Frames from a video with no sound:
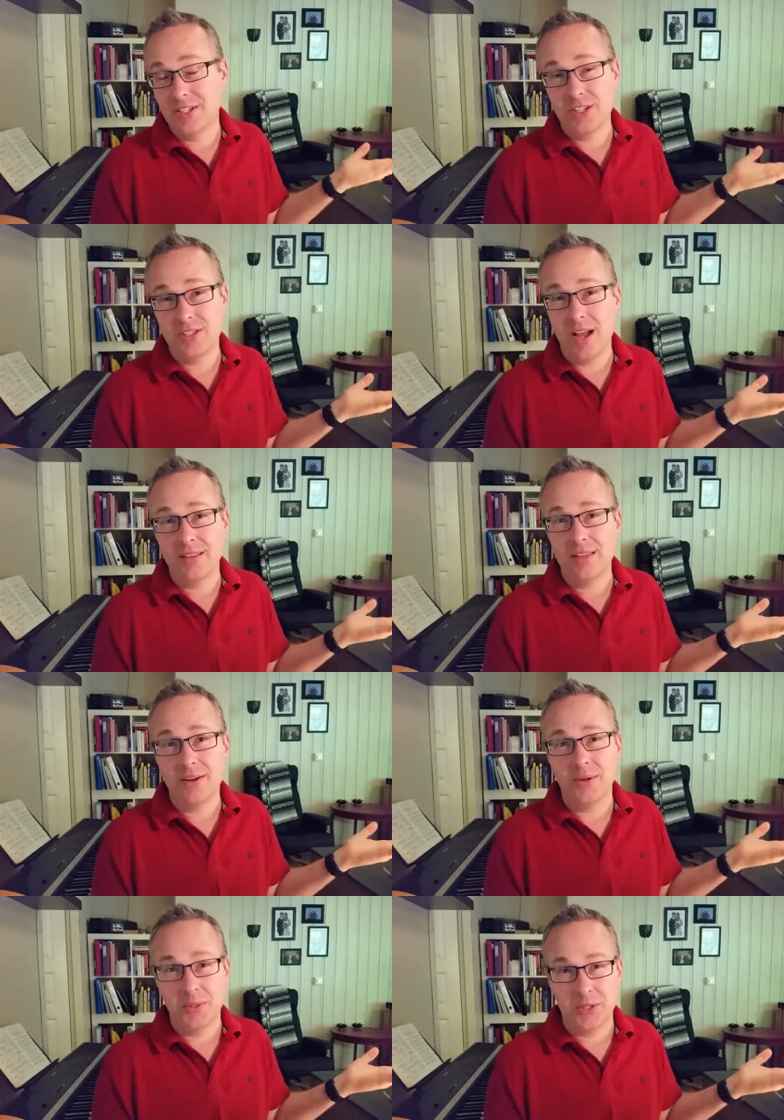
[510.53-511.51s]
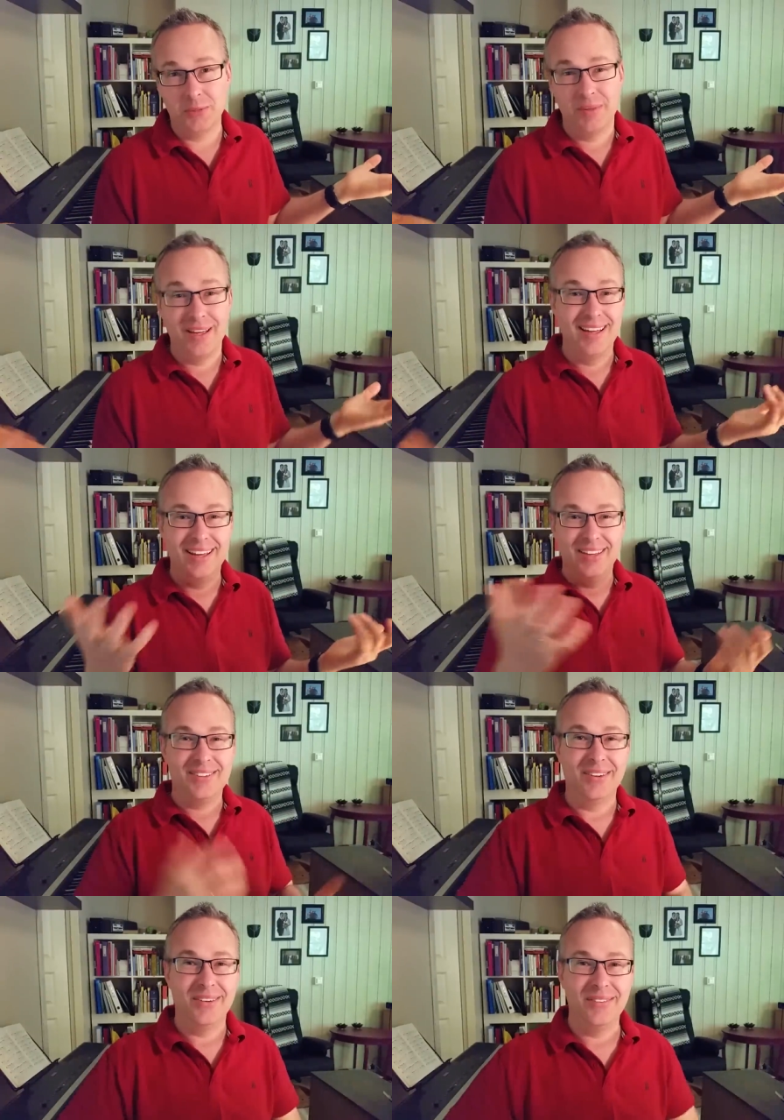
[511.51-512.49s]
It's just not their culture.
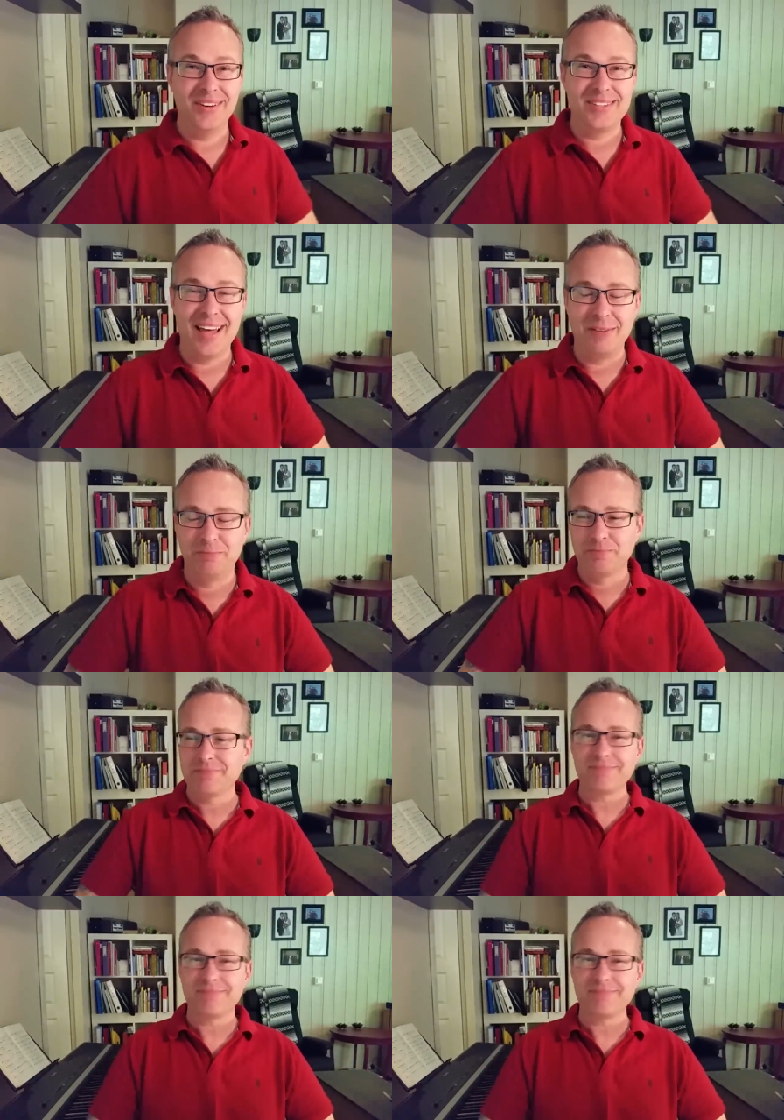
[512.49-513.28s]
So there's that.